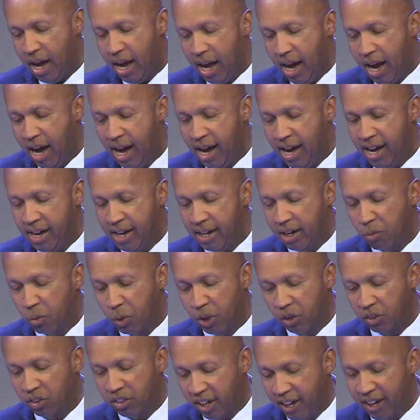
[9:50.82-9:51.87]
I
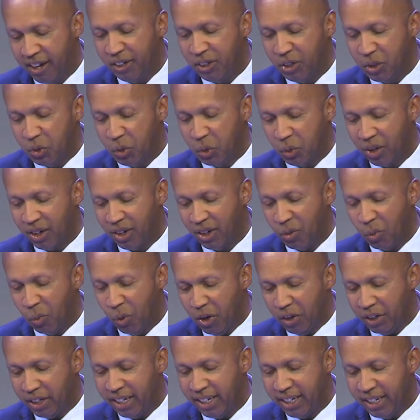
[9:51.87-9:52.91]
will tell you,
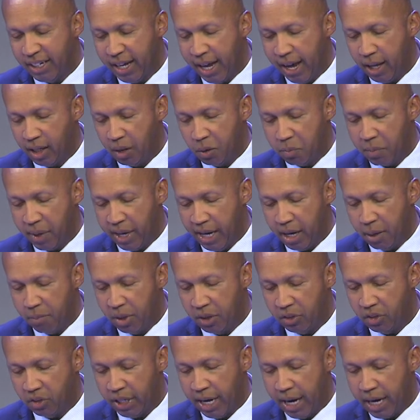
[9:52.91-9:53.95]
working in
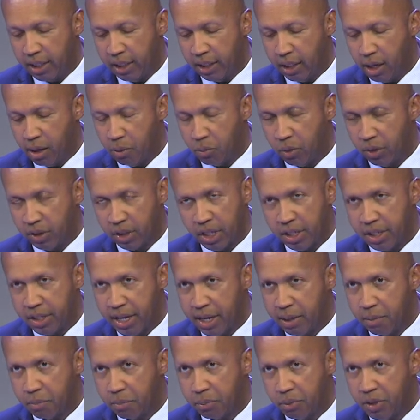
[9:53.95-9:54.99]
Alabama, standing up with
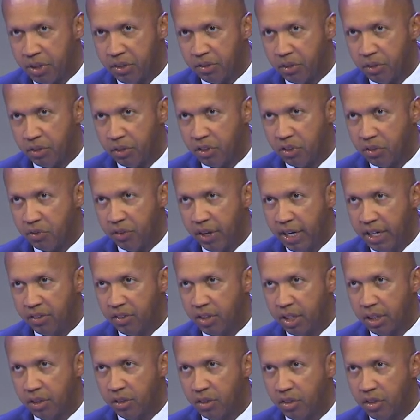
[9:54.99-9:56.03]
condemned prisoners,
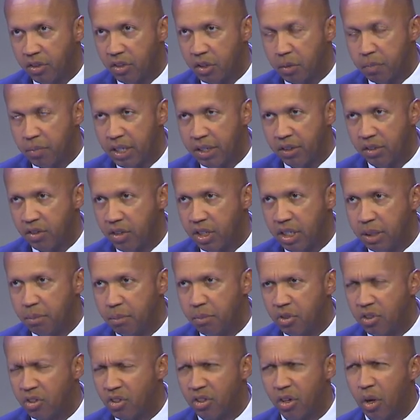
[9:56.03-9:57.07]
facing a system that
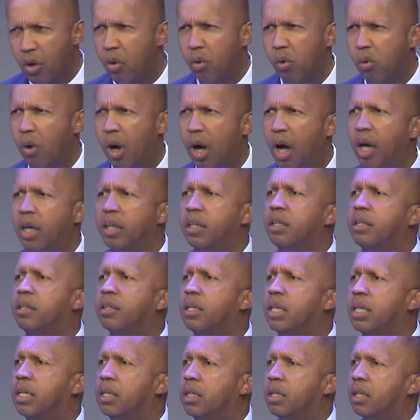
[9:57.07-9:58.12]
seems so
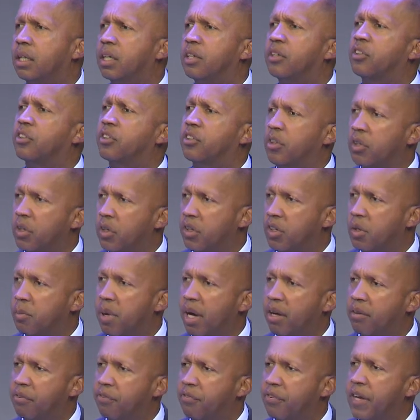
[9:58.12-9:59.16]
concerned
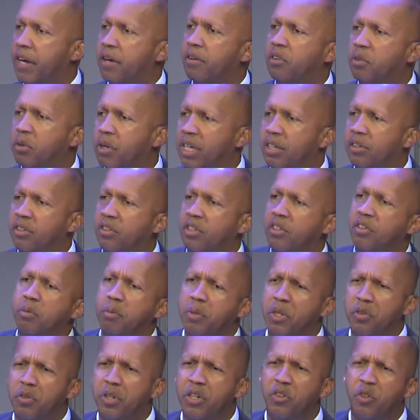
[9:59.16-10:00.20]
about fairness. We've got a system
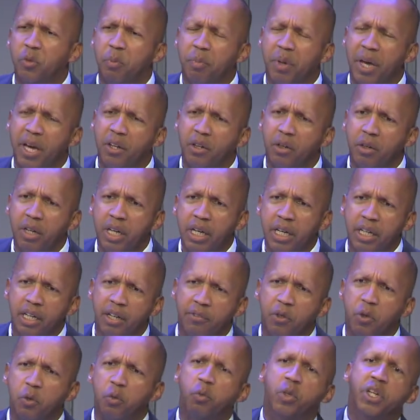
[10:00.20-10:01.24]
that treats you better
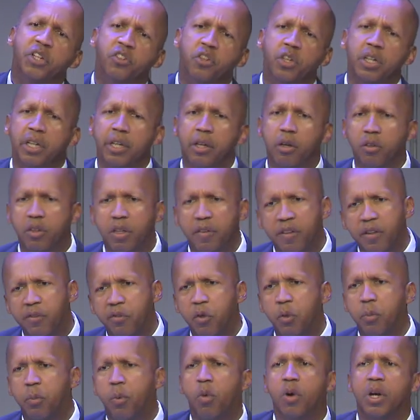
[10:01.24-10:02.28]
if you're rich and guilty than if
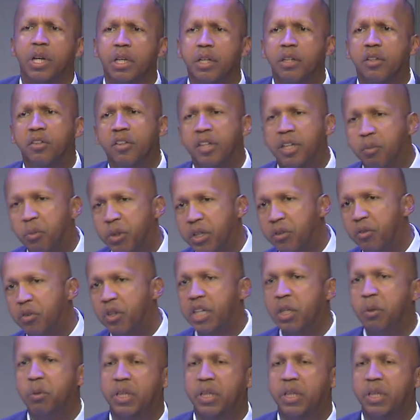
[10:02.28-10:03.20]
you're poor and innocent. When you deal